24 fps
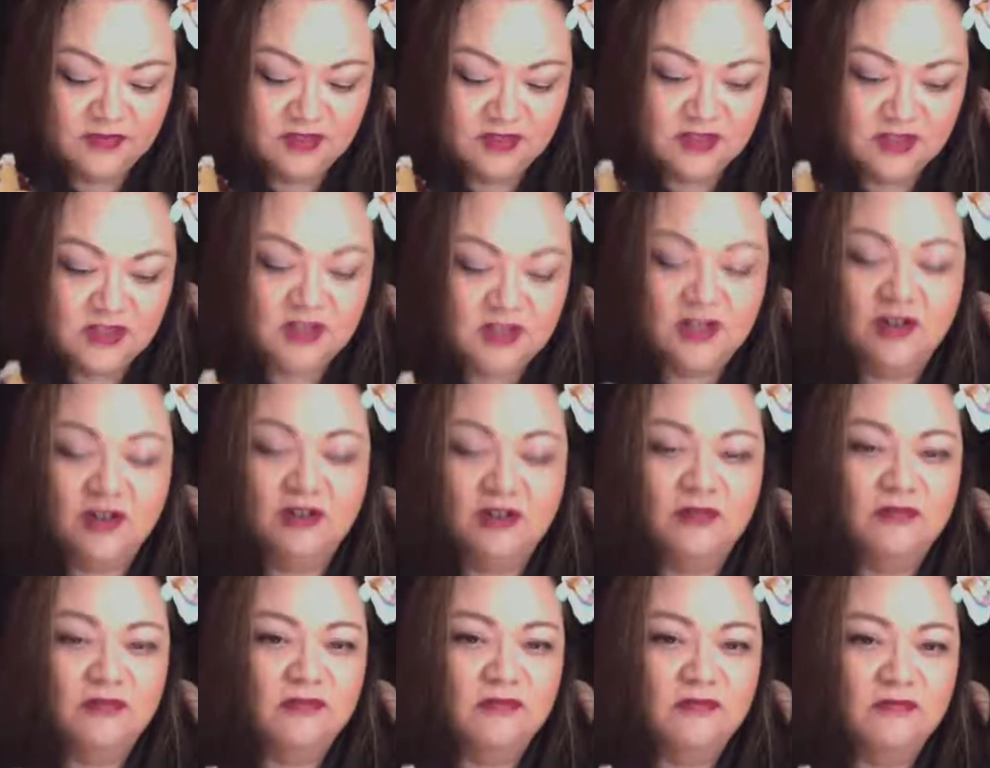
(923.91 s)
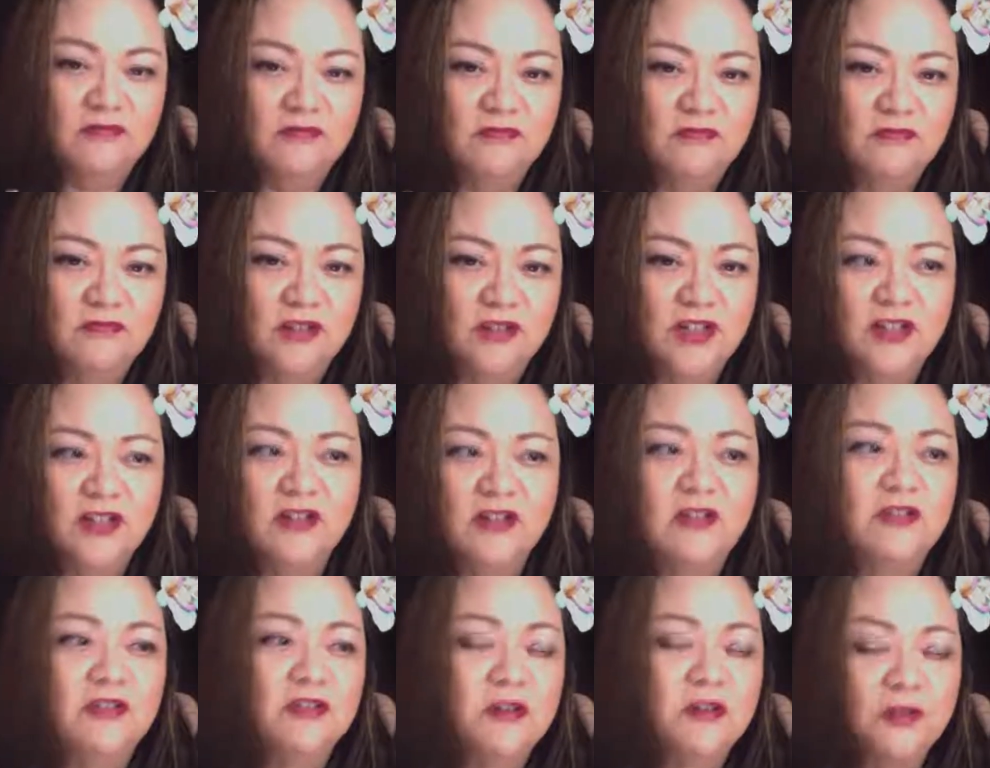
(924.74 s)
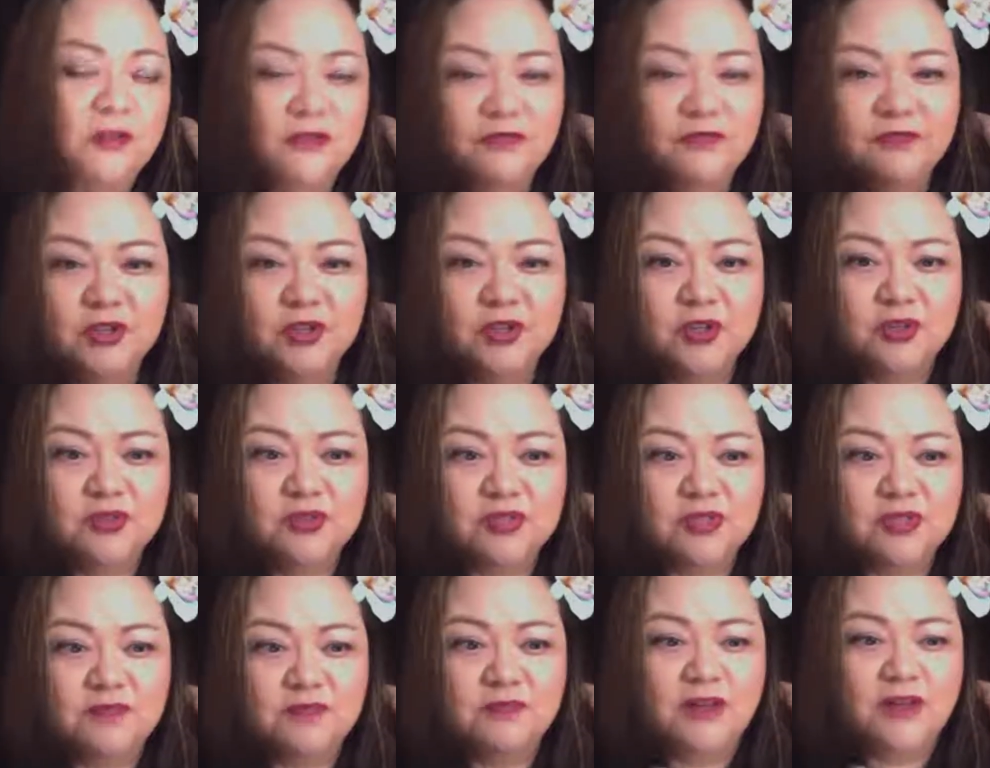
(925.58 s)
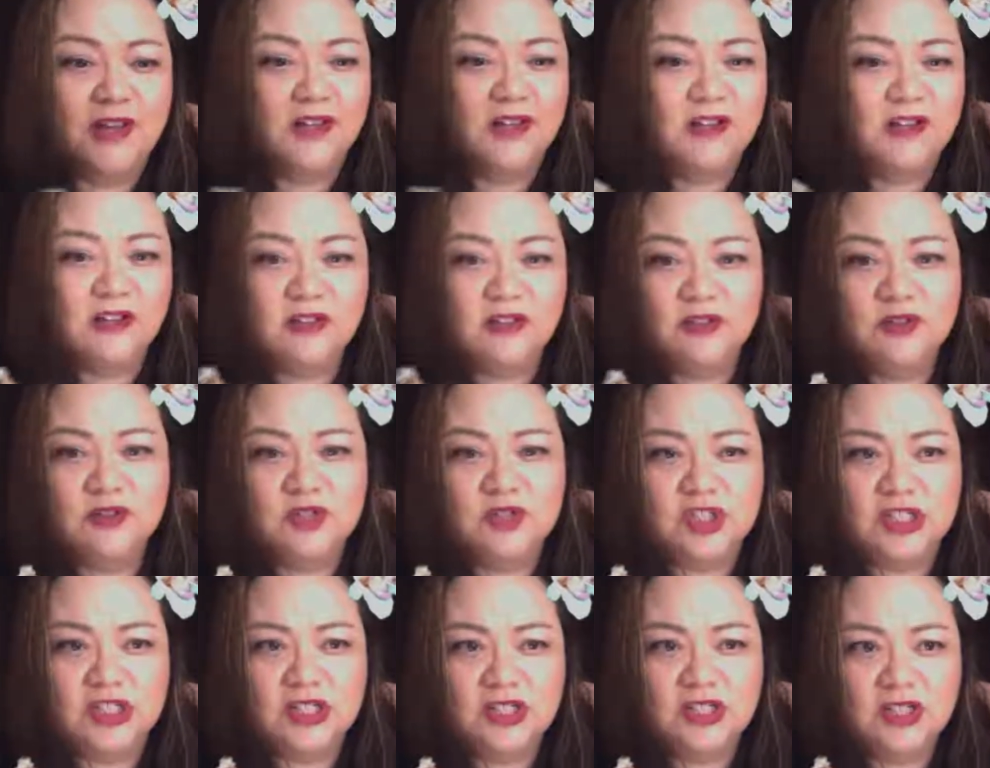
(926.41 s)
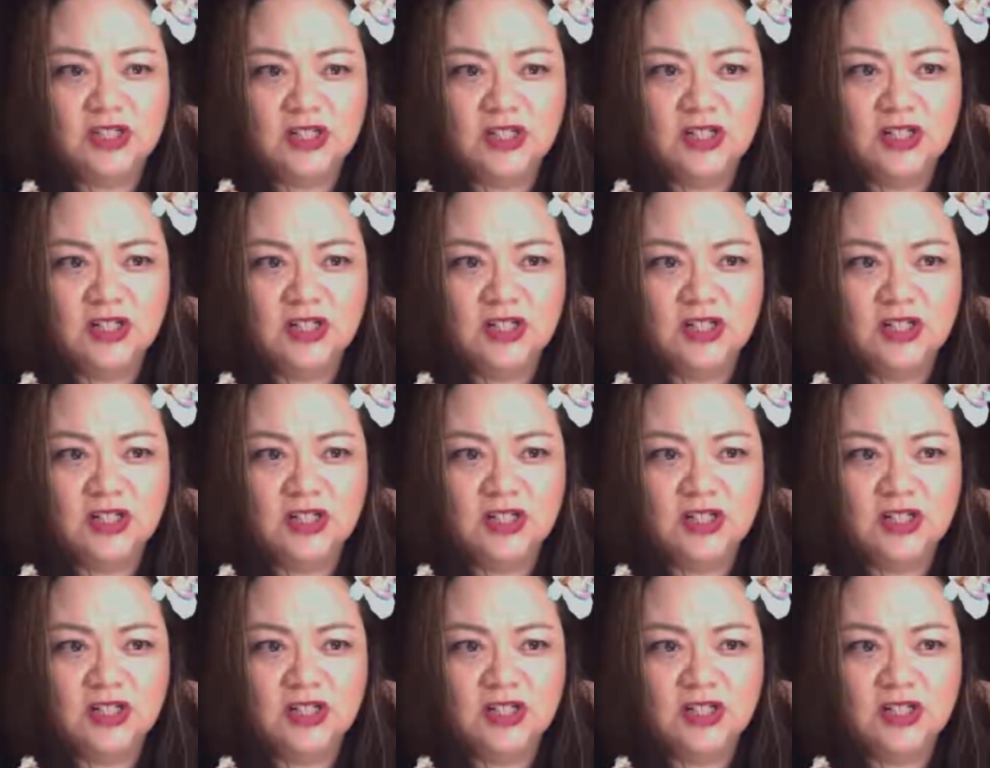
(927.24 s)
So when you go to Whole Foods, my conclusion: